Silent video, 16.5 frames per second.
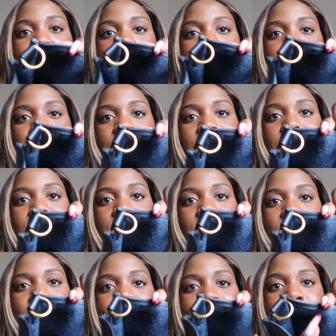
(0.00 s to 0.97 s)
It's
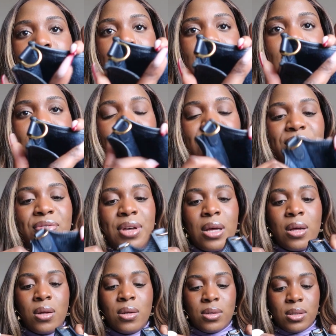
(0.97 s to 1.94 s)
just like there's like the
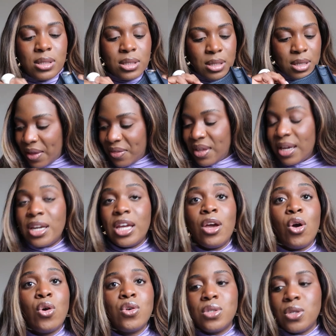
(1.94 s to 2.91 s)
felt, and then
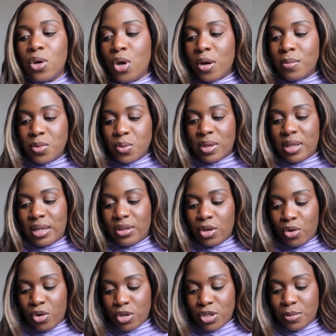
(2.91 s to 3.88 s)
it also comes with like the
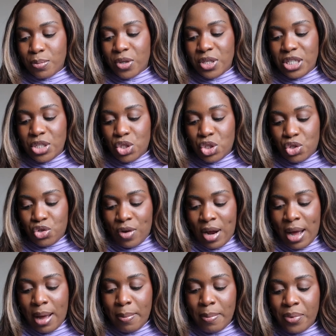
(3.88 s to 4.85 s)
crossbody
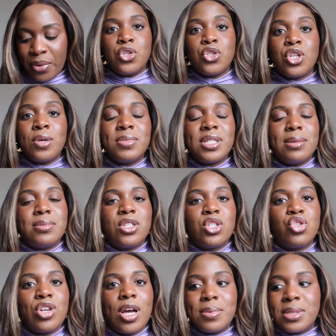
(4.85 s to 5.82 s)
strap. So sometimes the
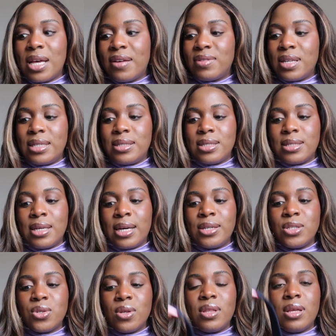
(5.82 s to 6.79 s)
straps have like
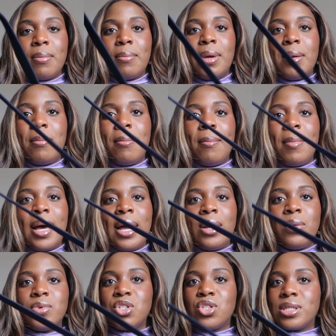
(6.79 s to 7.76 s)
designs on them.
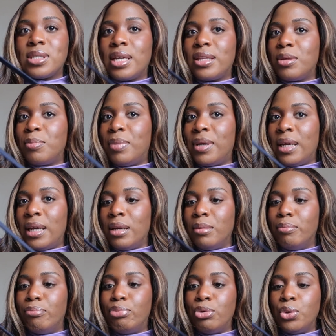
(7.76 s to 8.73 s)
Mine was just like the
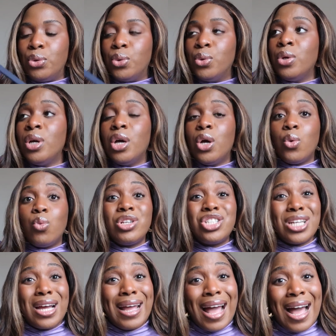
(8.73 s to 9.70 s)
plain blue,
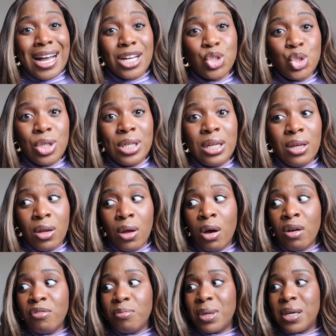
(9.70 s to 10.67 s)
which I actually
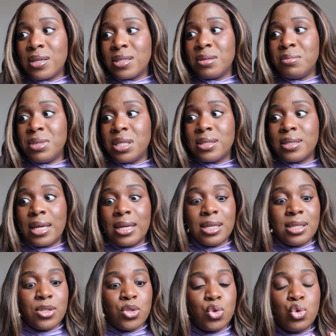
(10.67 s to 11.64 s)
love because it means that
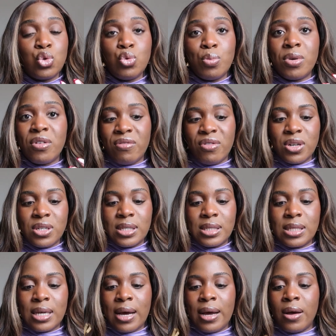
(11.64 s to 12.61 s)
it's super
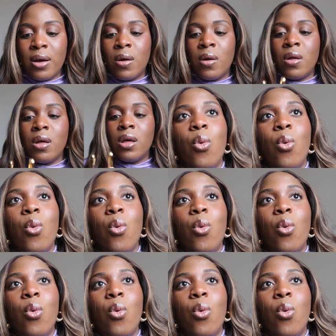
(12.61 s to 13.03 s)
versatile.